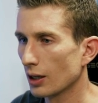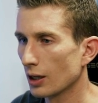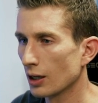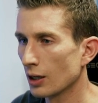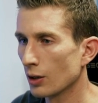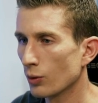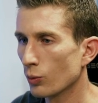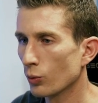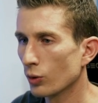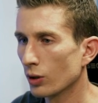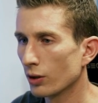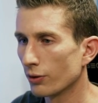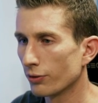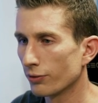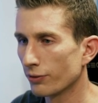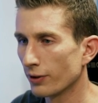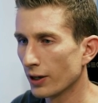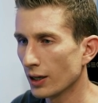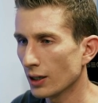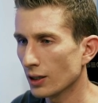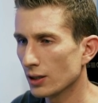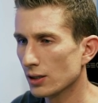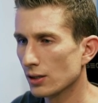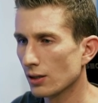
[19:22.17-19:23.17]
It will
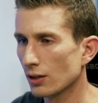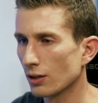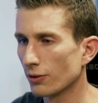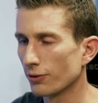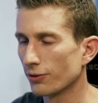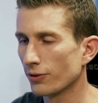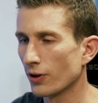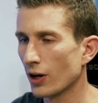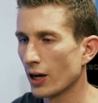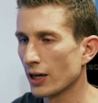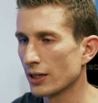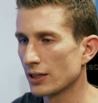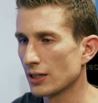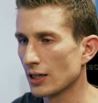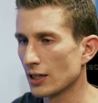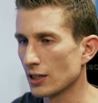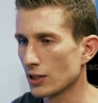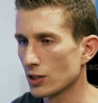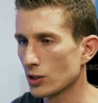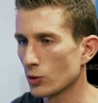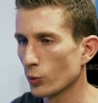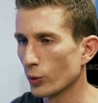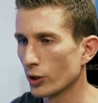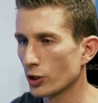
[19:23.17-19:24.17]
affect the fire
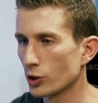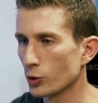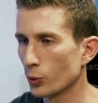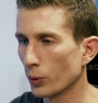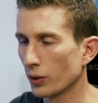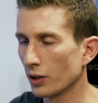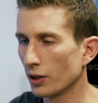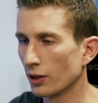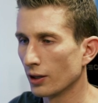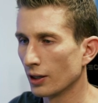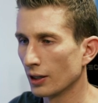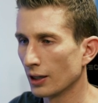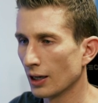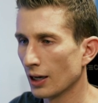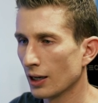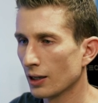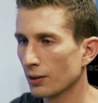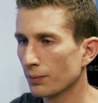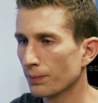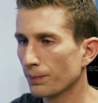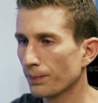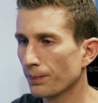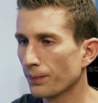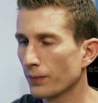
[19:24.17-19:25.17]
test switch within the
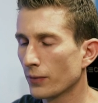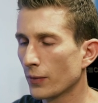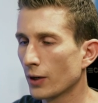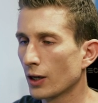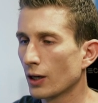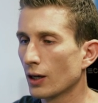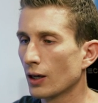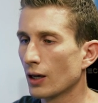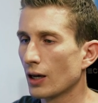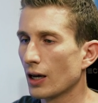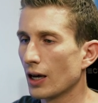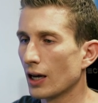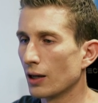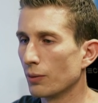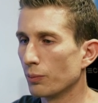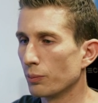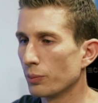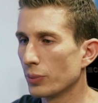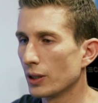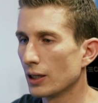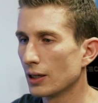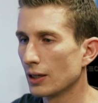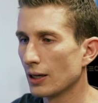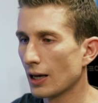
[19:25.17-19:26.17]
game,
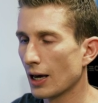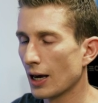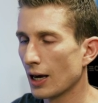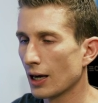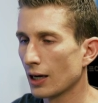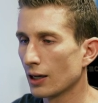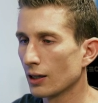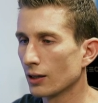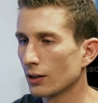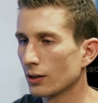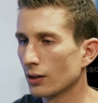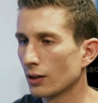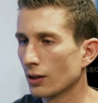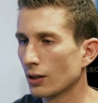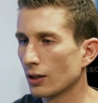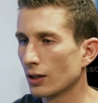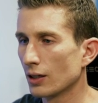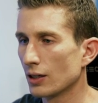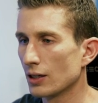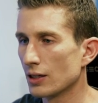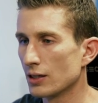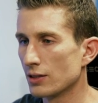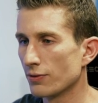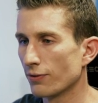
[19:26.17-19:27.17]
and pin A
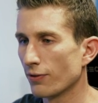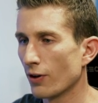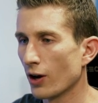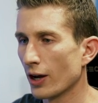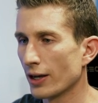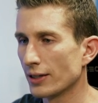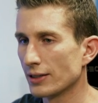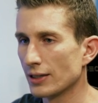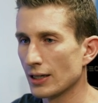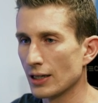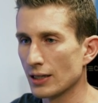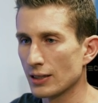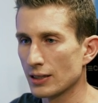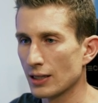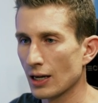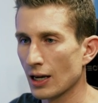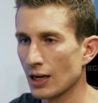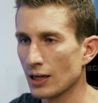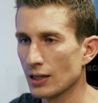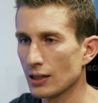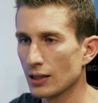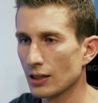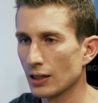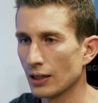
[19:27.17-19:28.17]
is fire test
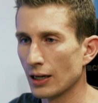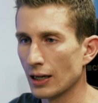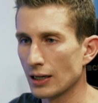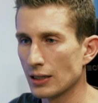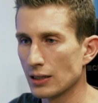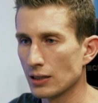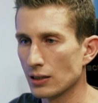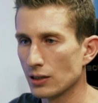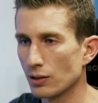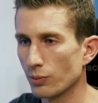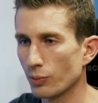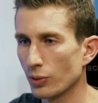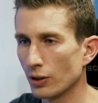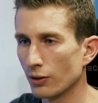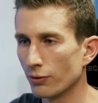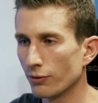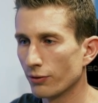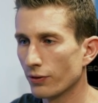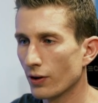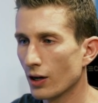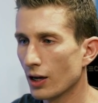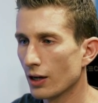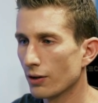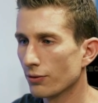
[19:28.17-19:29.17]
A connected to pin
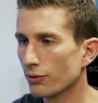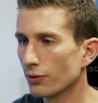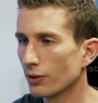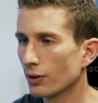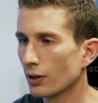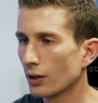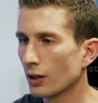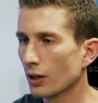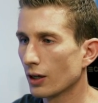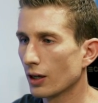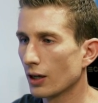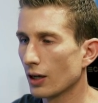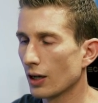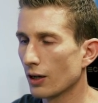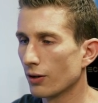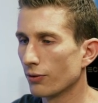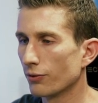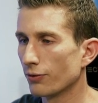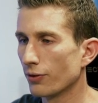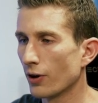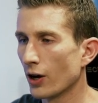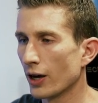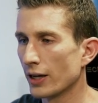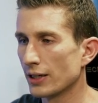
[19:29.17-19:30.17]
5,
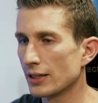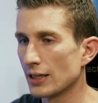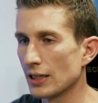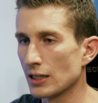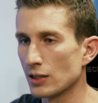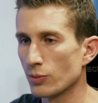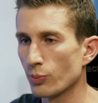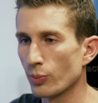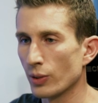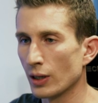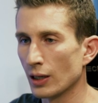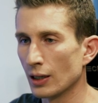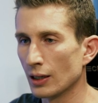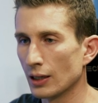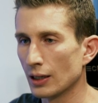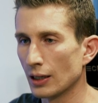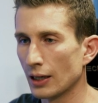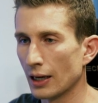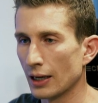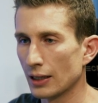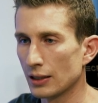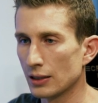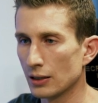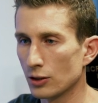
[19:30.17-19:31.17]
and fire test B
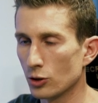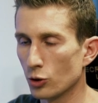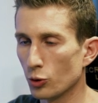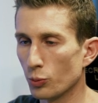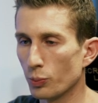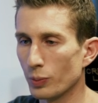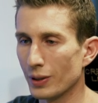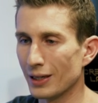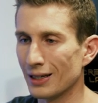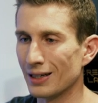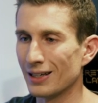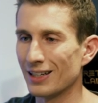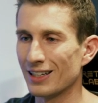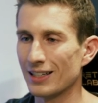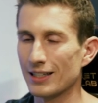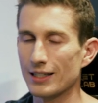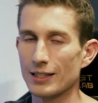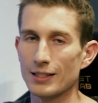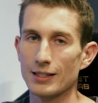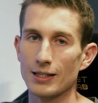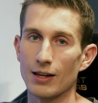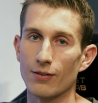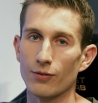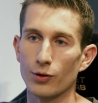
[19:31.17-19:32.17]
connected to pin
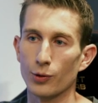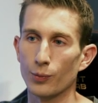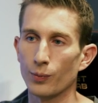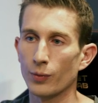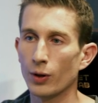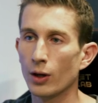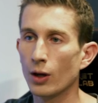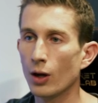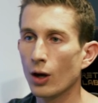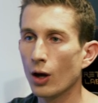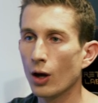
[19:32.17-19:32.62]
7.